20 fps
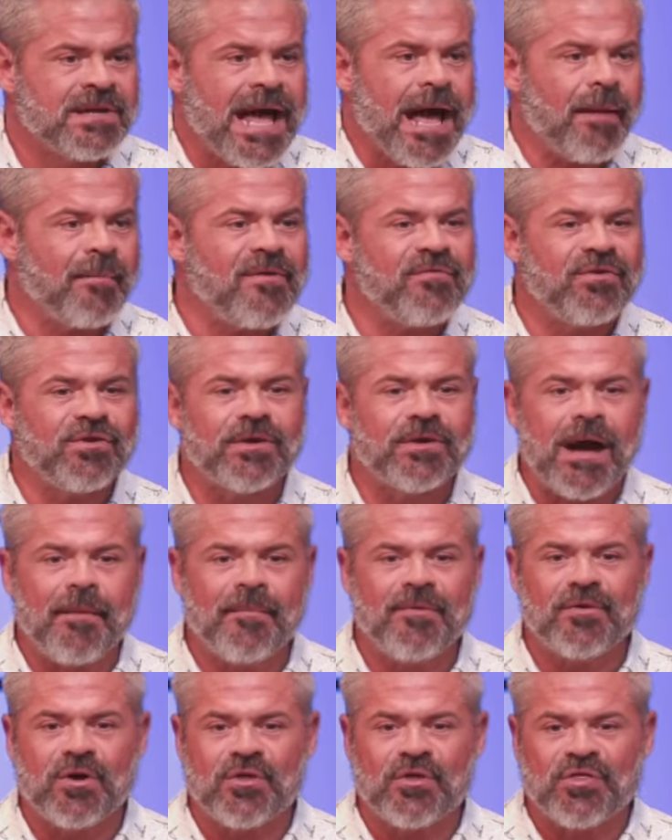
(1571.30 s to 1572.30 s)
How many of you, how
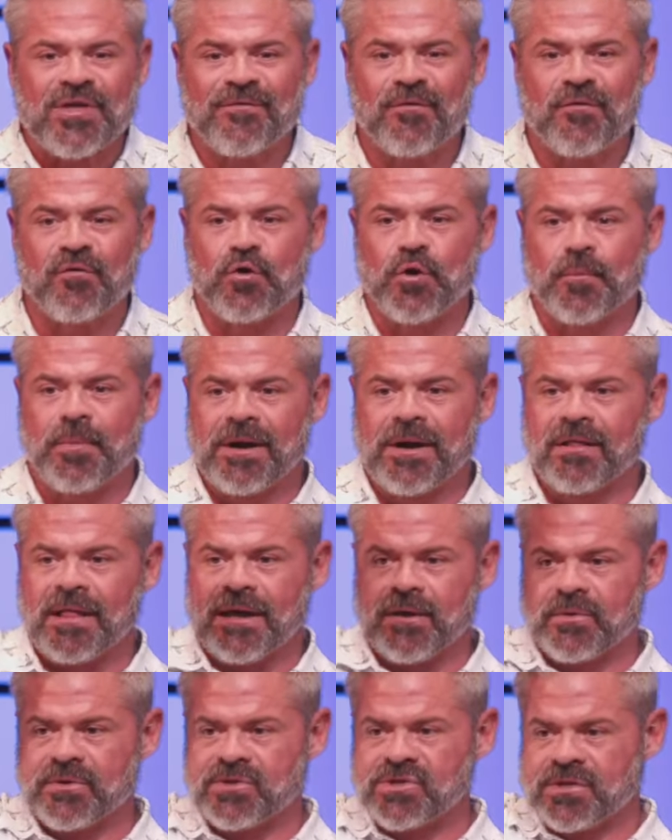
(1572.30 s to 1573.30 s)
many of you are thankful for your prayer
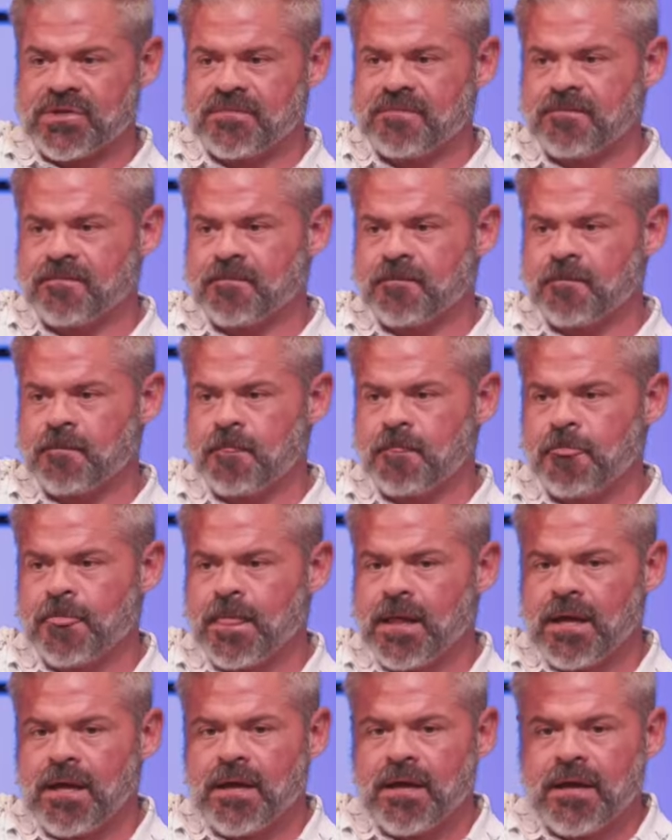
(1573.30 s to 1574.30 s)
language?
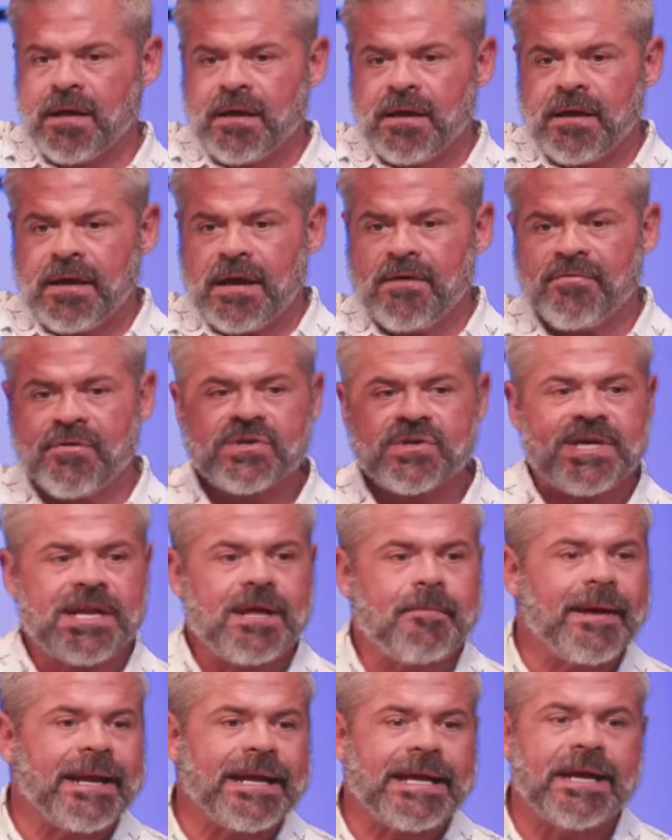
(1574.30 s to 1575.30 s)
If there's
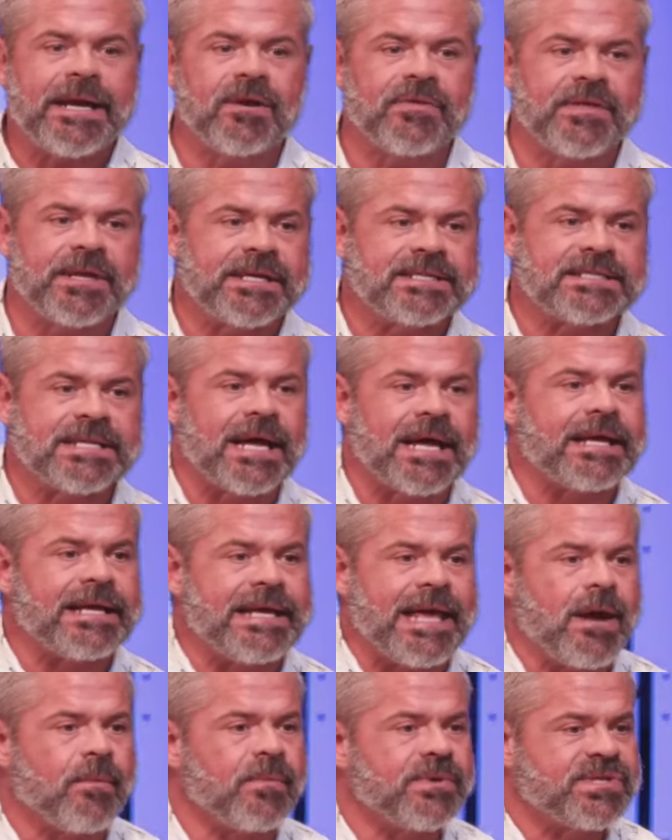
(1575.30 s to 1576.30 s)
anybody here that has not
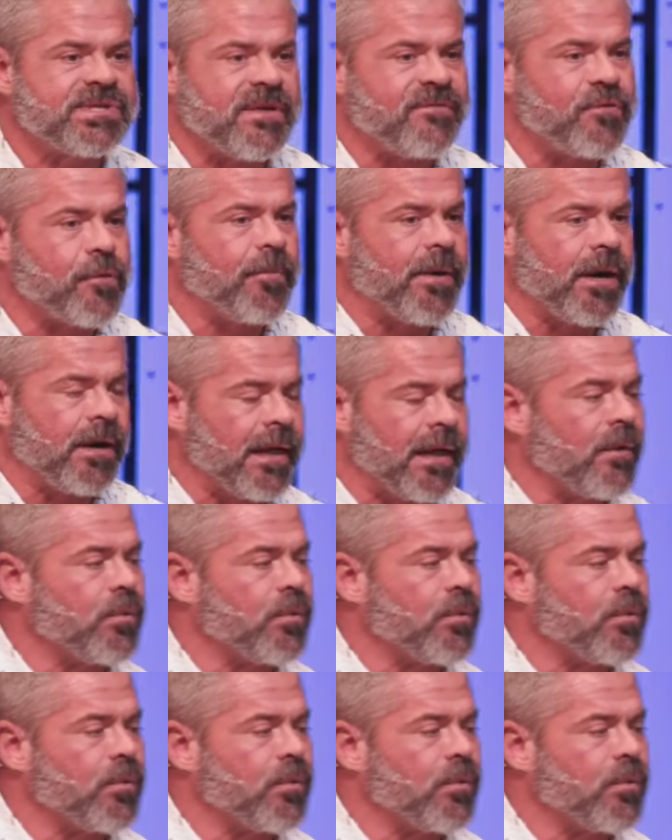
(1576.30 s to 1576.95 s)
yet received your prayer